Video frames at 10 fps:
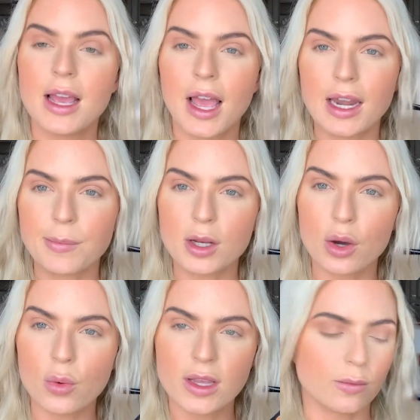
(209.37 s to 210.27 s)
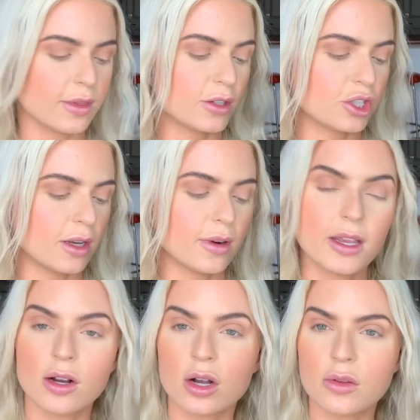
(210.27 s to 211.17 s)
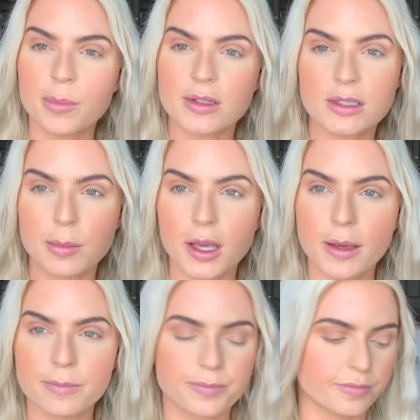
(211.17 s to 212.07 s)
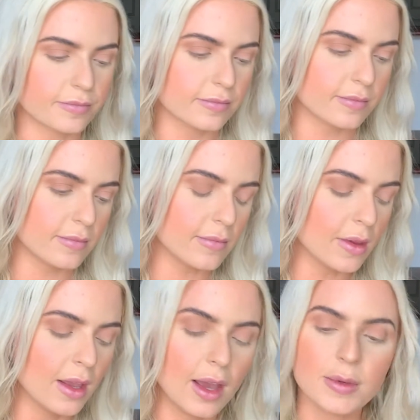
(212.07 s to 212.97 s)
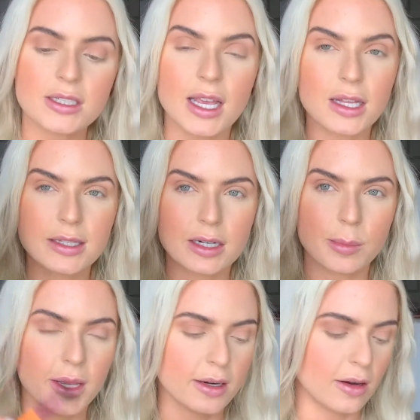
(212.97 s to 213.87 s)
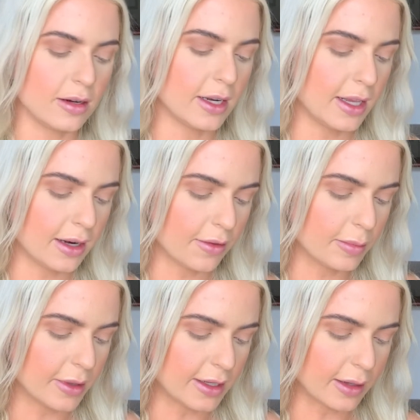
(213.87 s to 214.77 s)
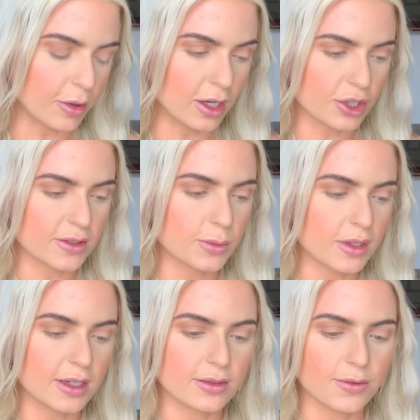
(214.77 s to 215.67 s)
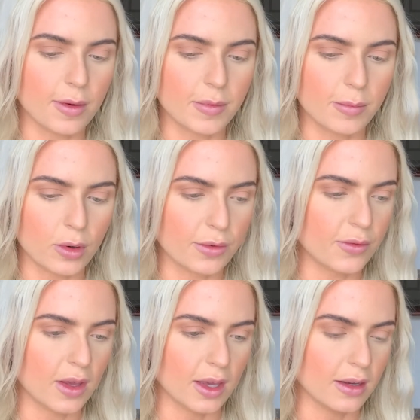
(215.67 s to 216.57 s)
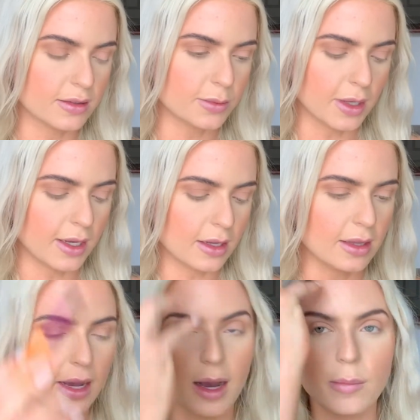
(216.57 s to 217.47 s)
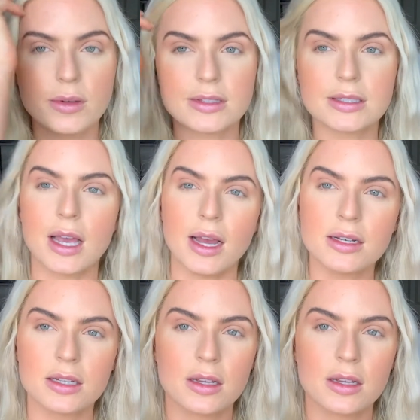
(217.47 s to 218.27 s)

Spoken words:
and I'm gonna go in with this shade right here called Busy Bee. I'm gonna take a little bit on another blending brush. This one is from the Morphe Sweetie Collab set.